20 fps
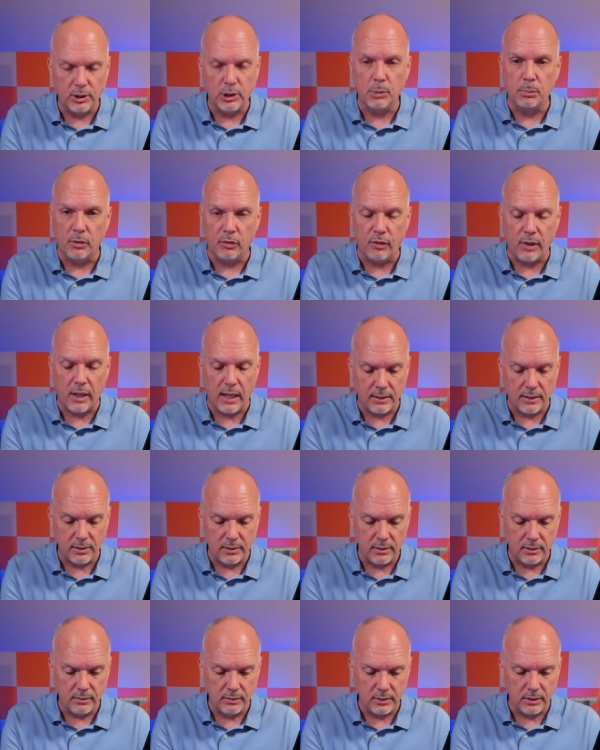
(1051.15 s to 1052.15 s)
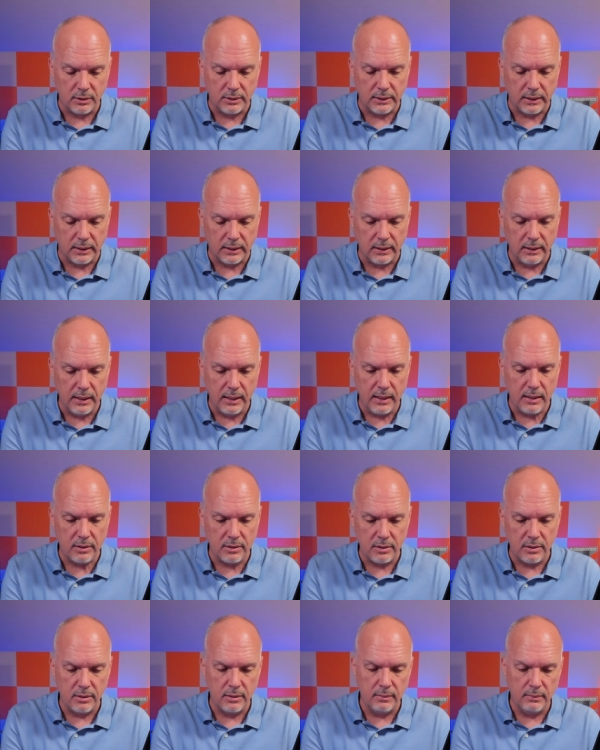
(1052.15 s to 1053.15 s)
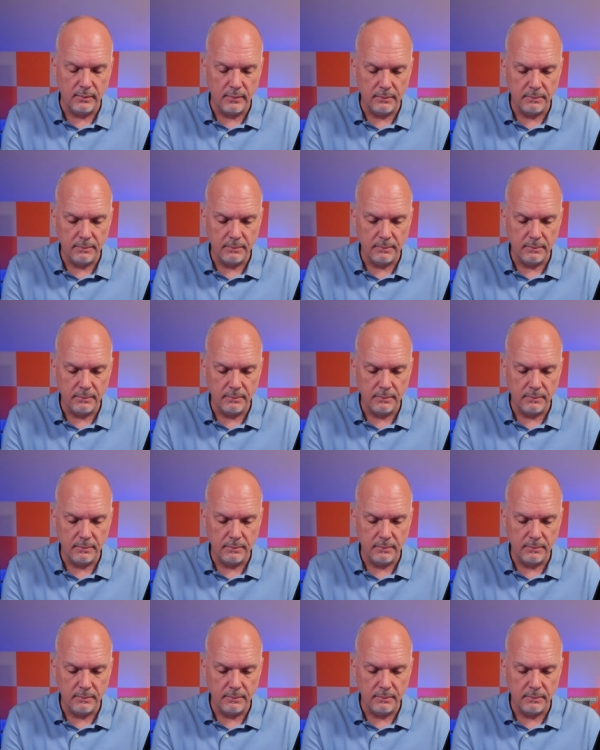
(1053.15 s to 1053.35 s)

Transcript: Super fast. So say connect.